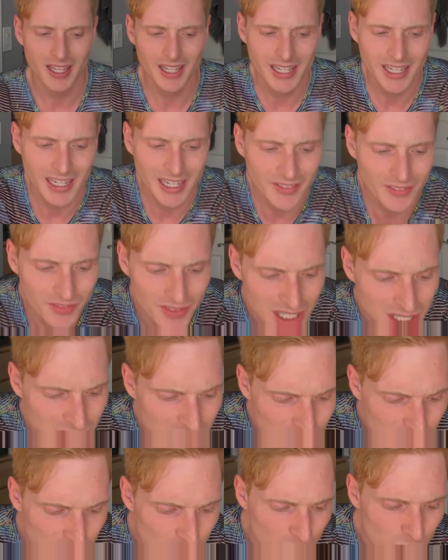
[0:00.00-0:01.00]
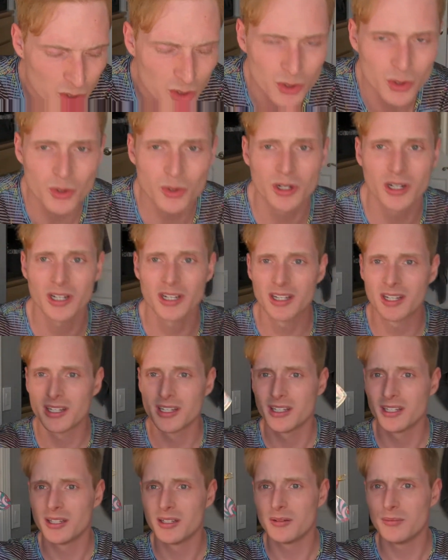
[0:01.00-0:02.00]
and these two
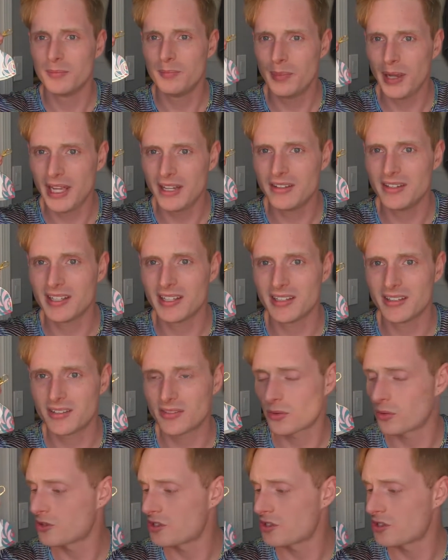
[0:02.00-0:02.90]
pendants,